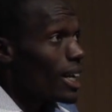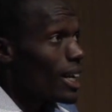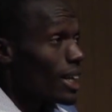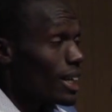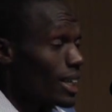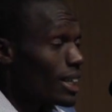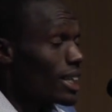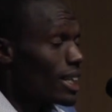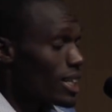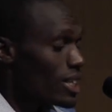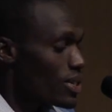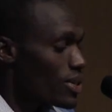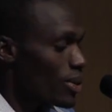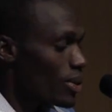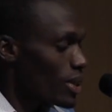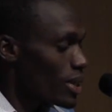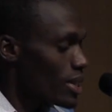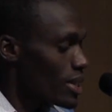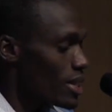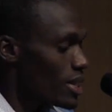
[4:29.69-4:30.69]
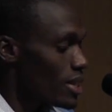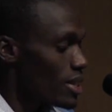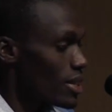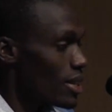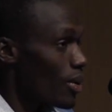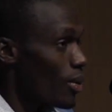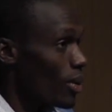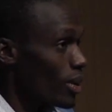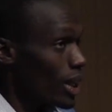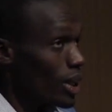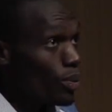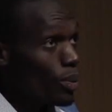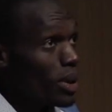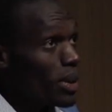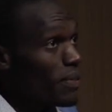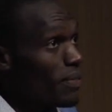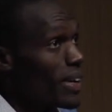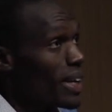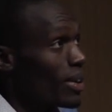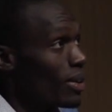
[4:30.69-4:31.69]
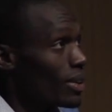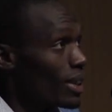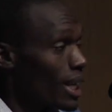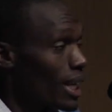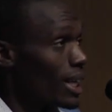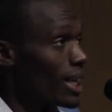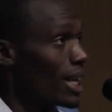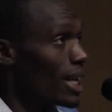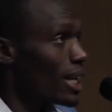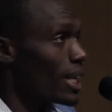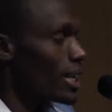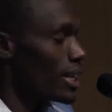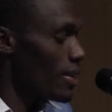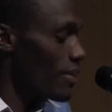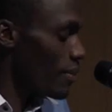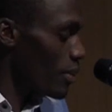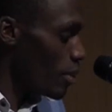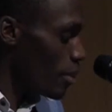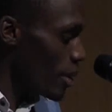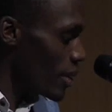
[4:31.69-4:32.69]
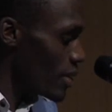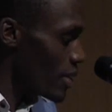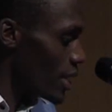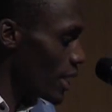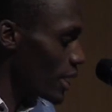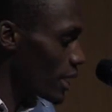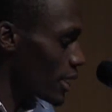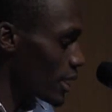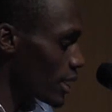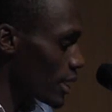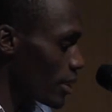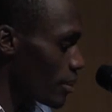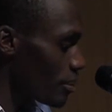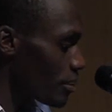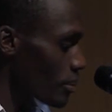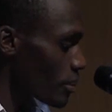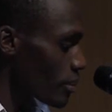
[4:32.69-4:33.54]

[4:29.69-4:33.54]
leading stories that went viral that day from our site.